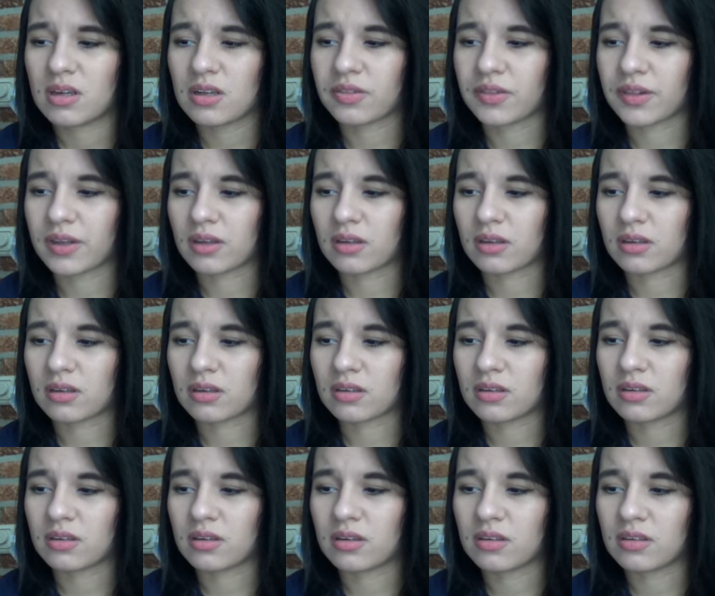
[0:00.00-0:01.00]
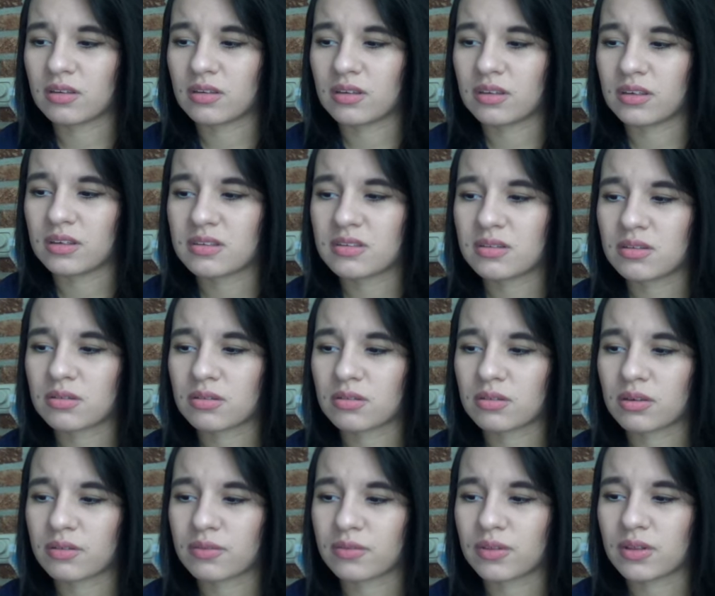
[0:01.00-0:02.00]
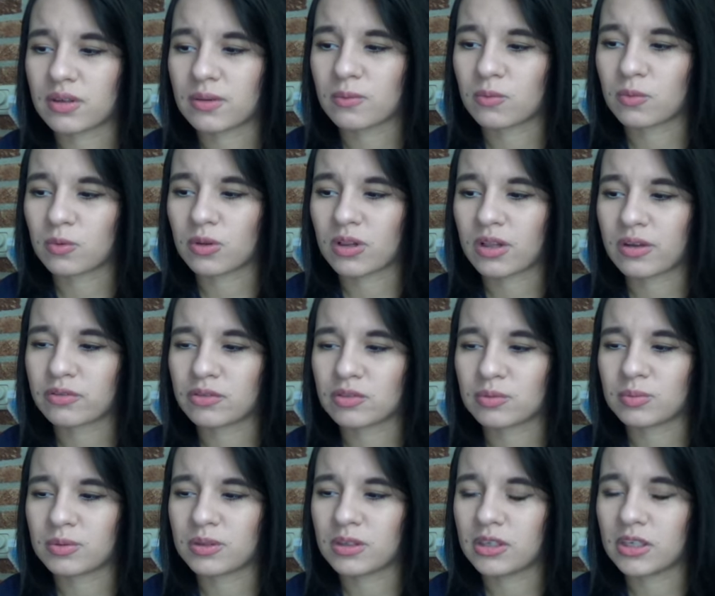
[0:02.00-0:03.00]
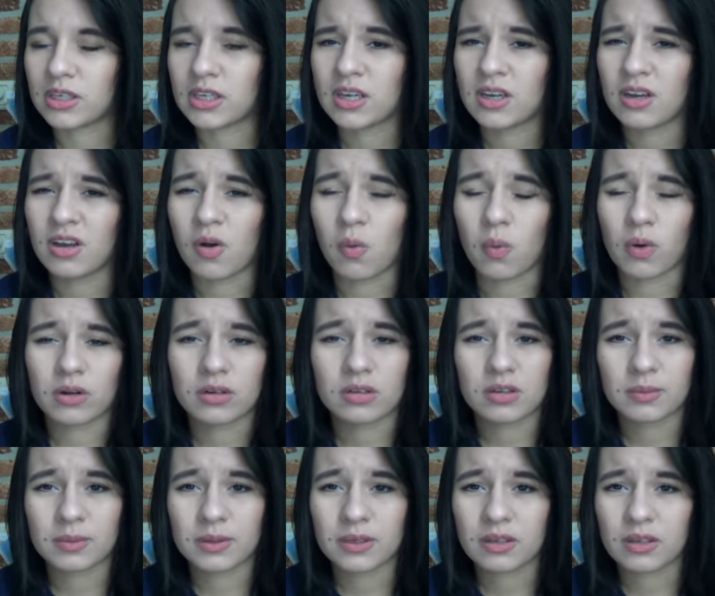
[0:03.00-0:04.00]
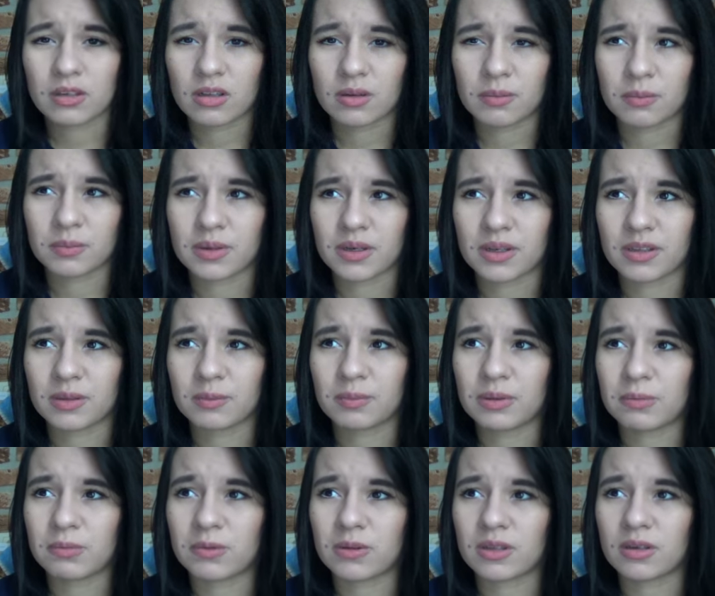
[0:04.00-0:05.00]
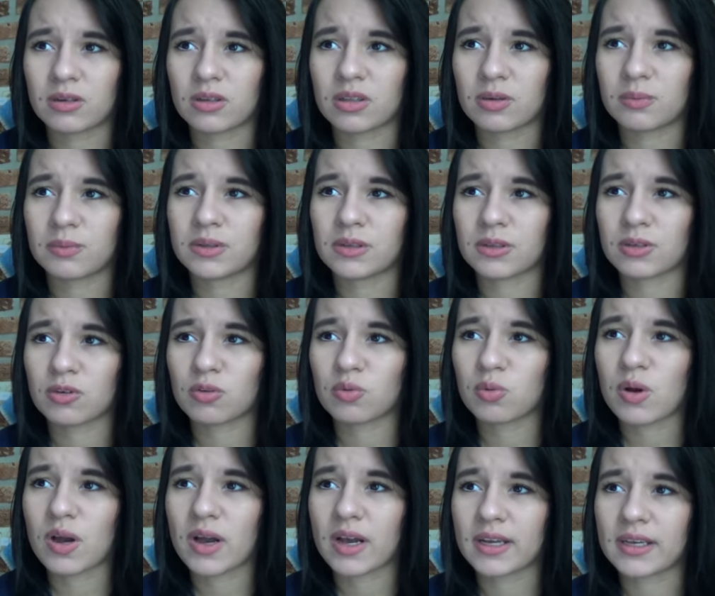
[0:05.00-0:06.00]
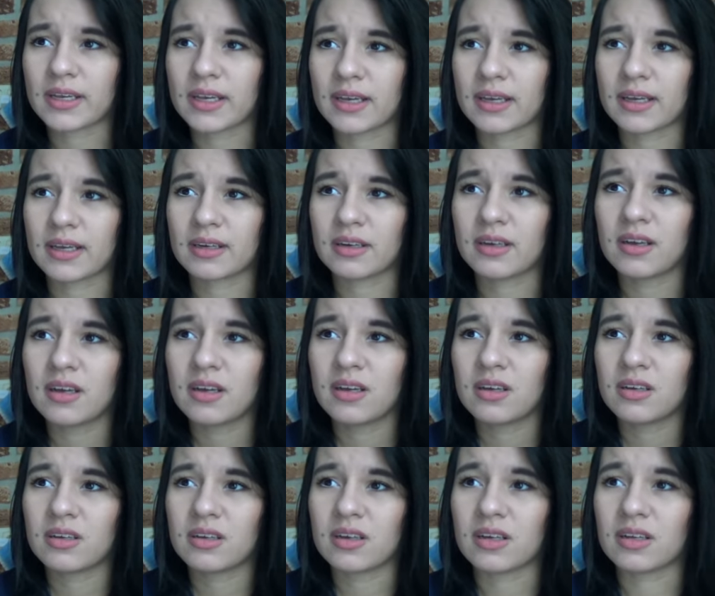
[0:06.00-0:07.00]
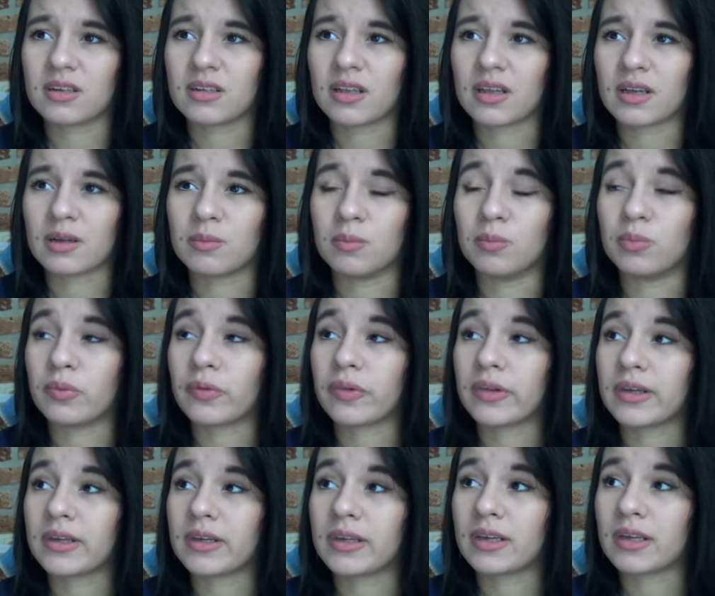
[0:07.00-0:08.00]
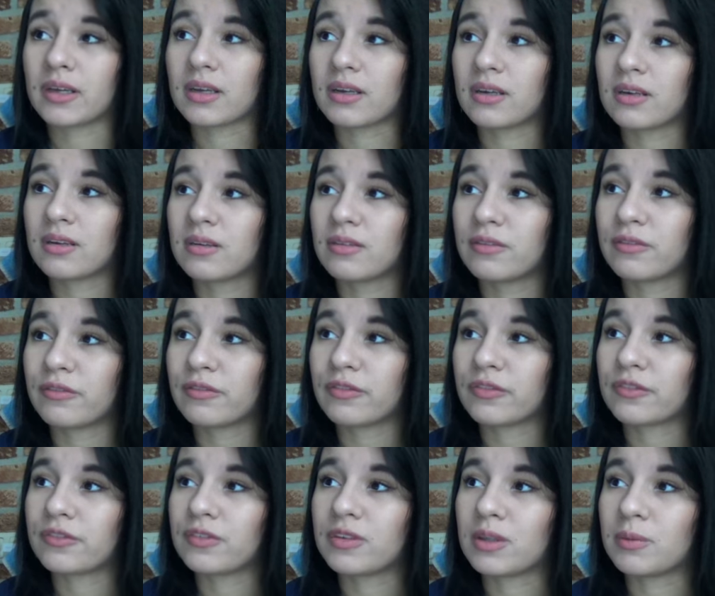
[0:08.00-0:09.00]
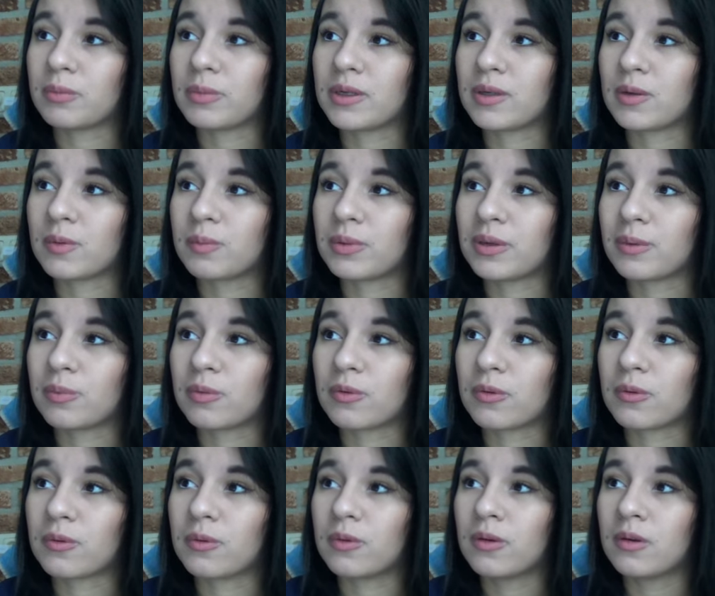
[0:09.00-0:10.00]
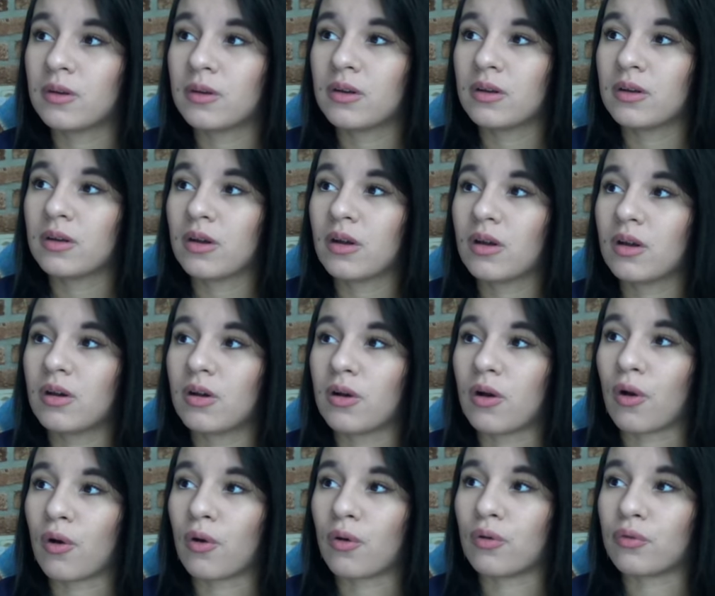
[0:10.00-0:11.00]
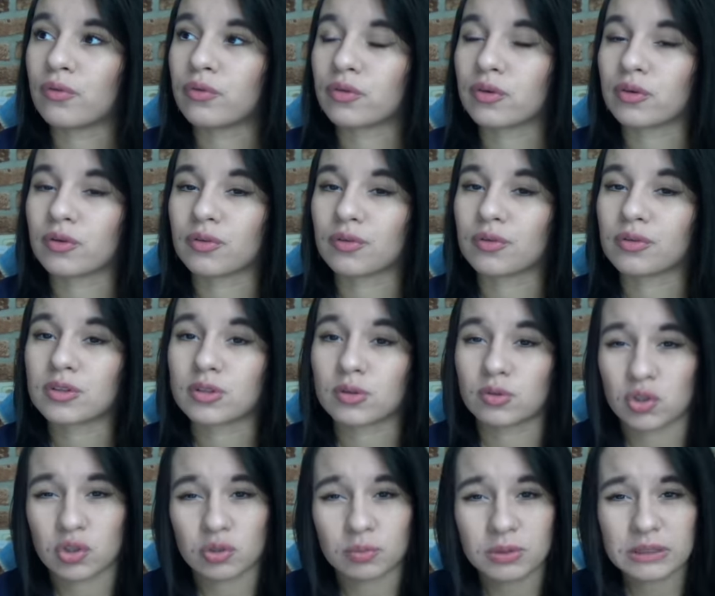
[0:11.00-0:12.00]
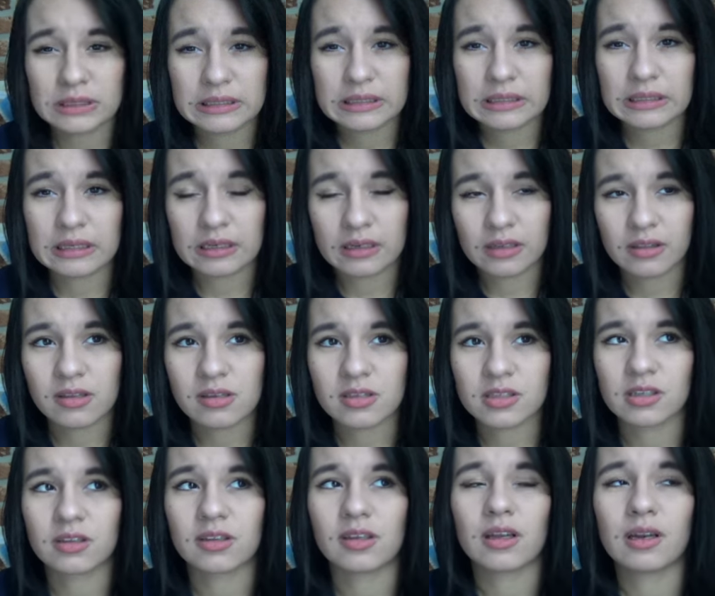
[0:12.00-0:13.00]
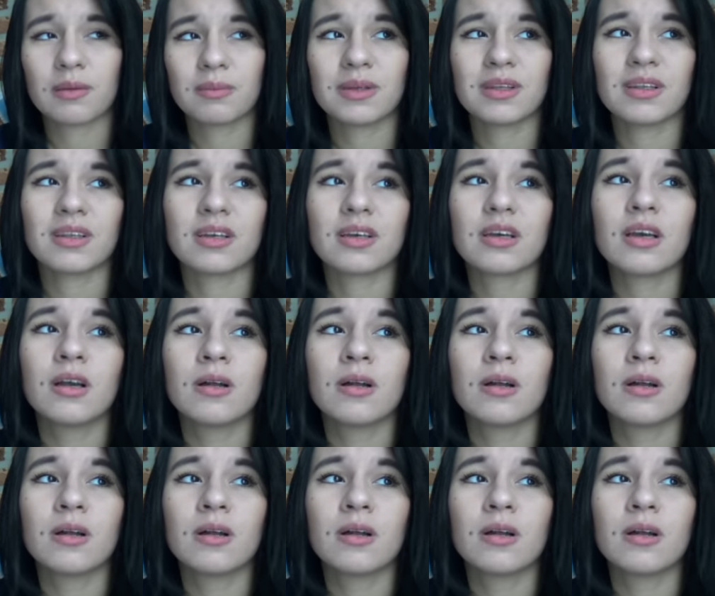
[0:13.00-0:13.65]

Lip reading: that neither of them will ever be welcome in Colombia, and the people in Colombia are crying and like bullying Filipino people over social media and things like that. I mean, like,